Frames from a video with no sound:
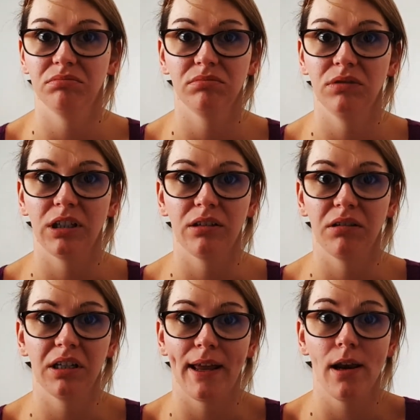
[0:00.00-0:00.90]

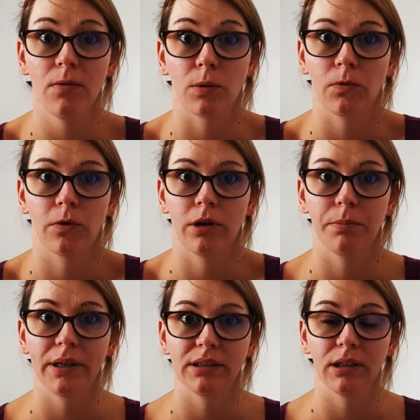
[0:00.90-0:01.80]
need anyone for it,
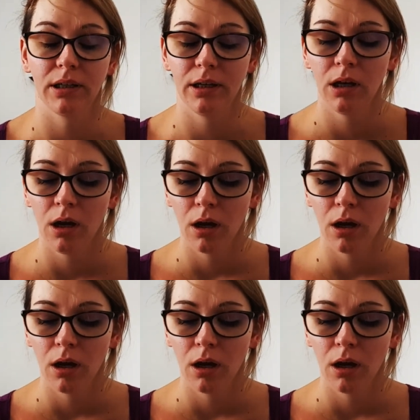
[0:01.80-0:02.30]
basically.